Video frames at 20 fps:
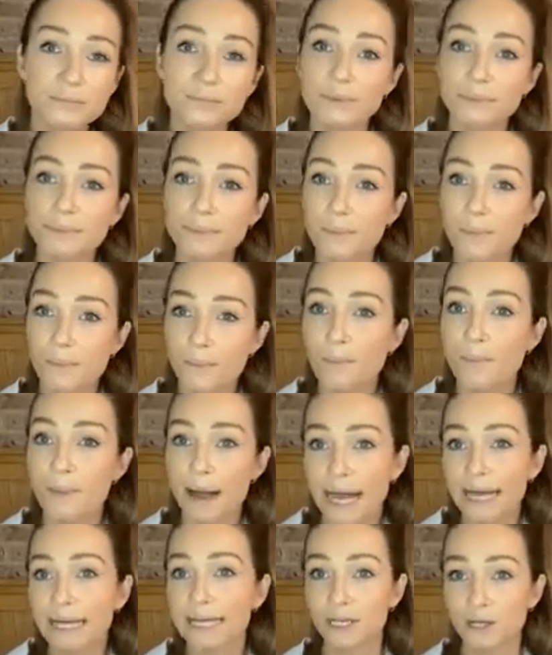
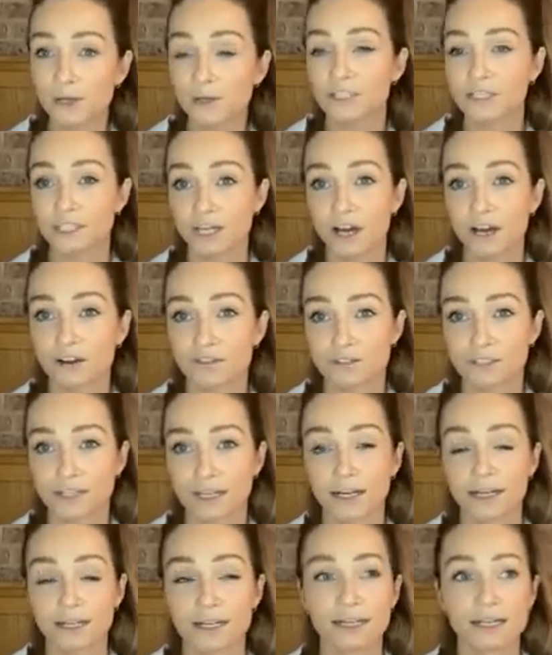badly looked
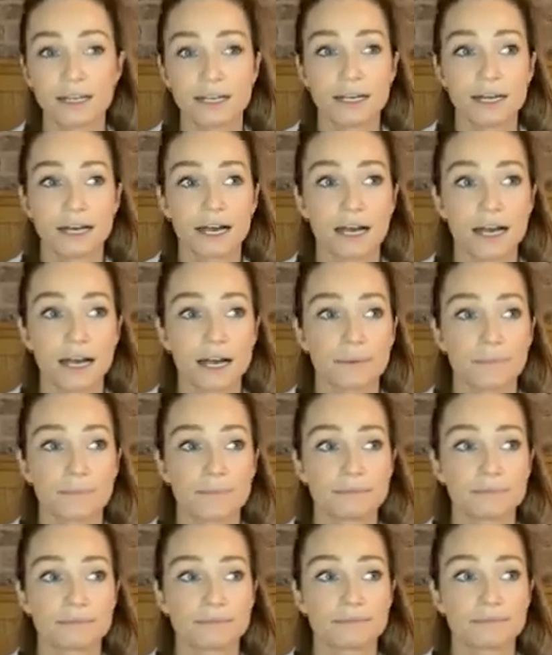after
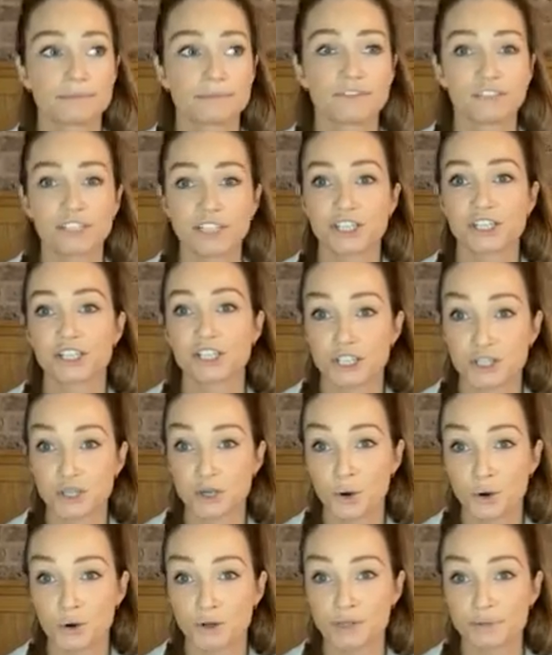vicious
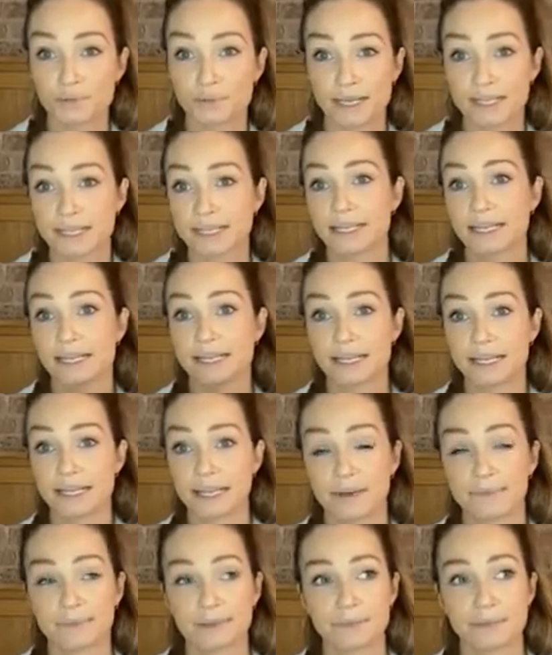dogs. Basically, they
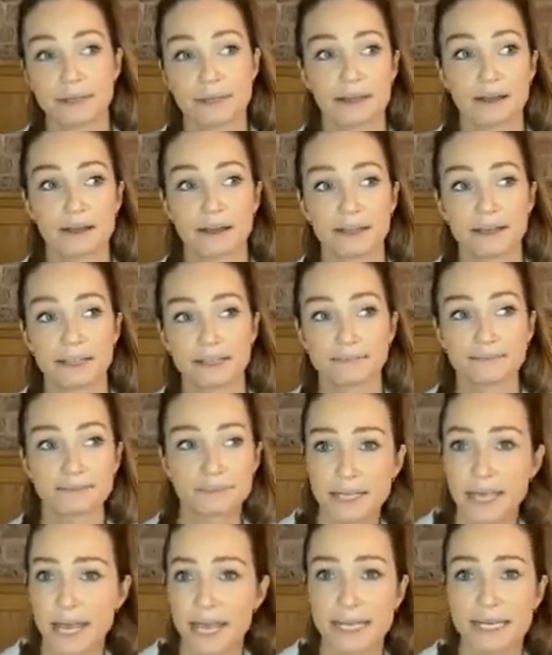kept them in like
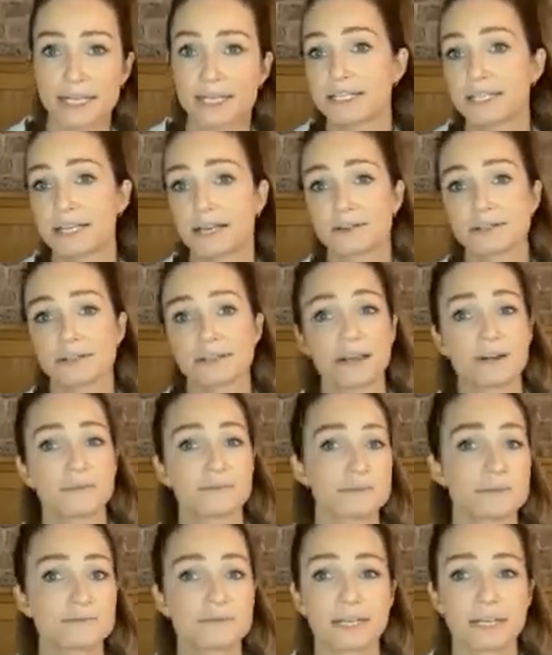cages outside. It
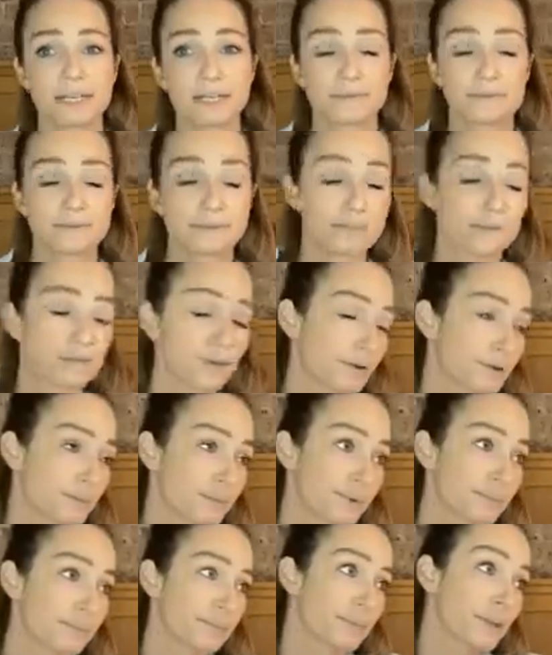was
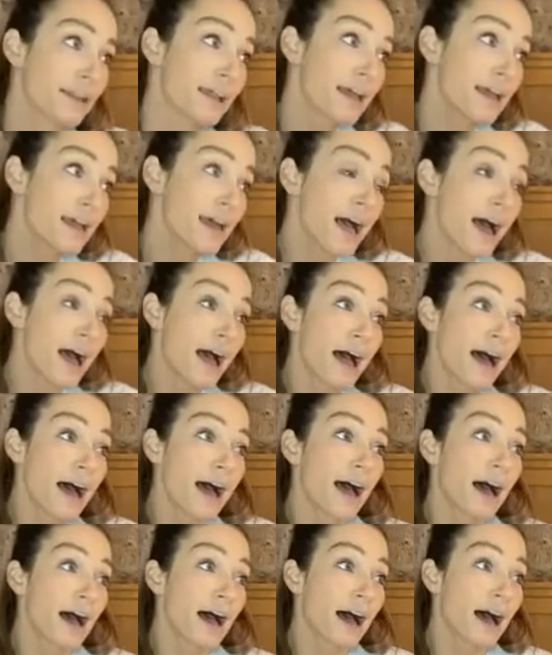horrible.
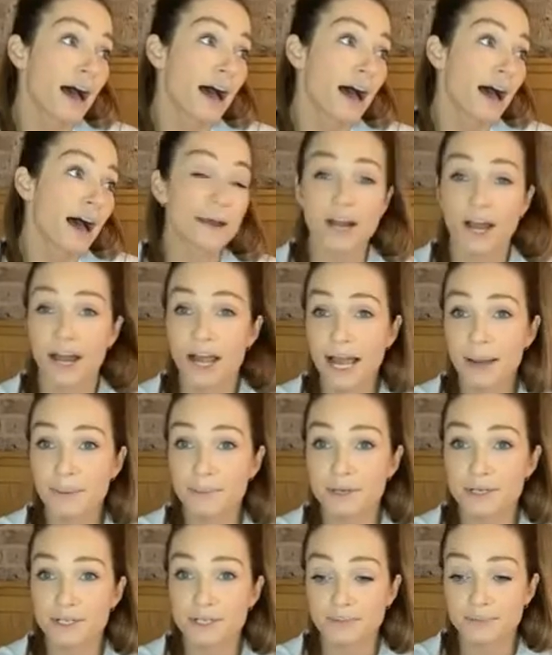And I
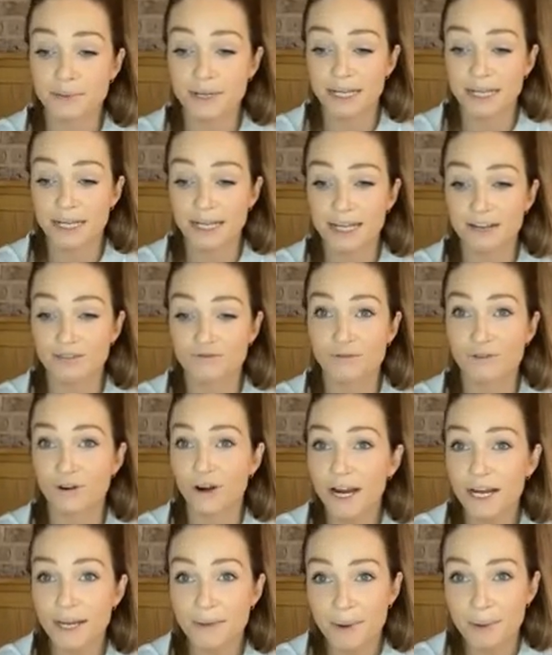happened to be
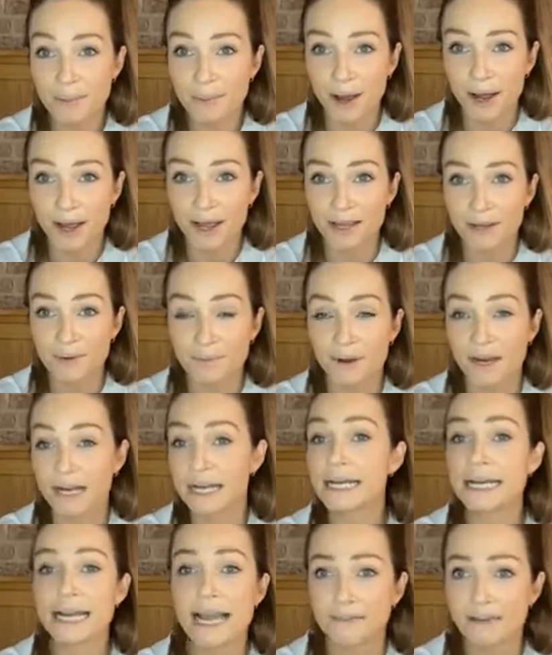riding my bike, and
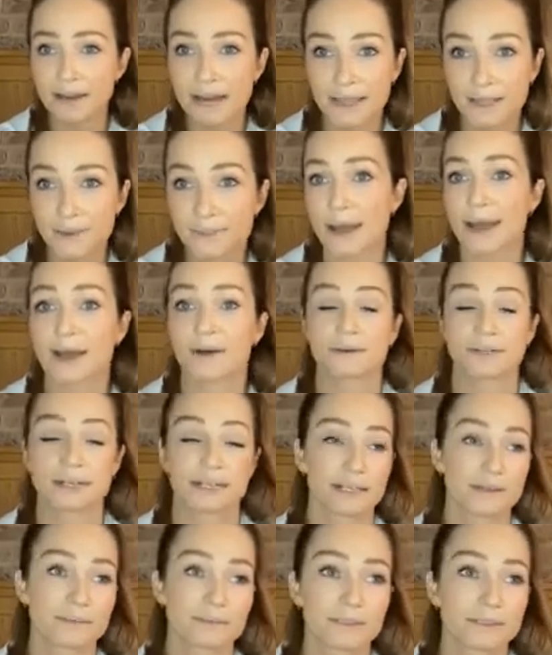he never let them out,
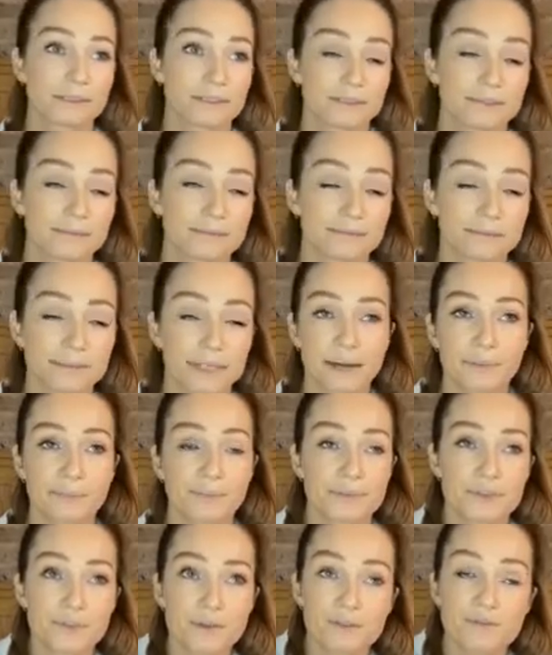like it wasn't, yeah.
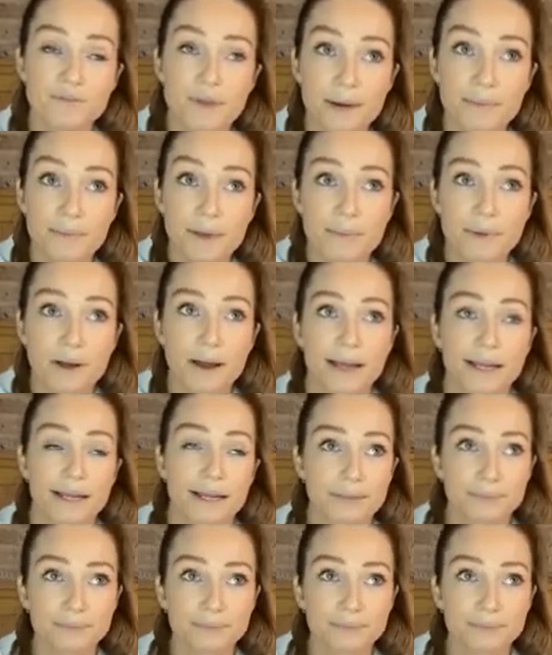So I was riding my bike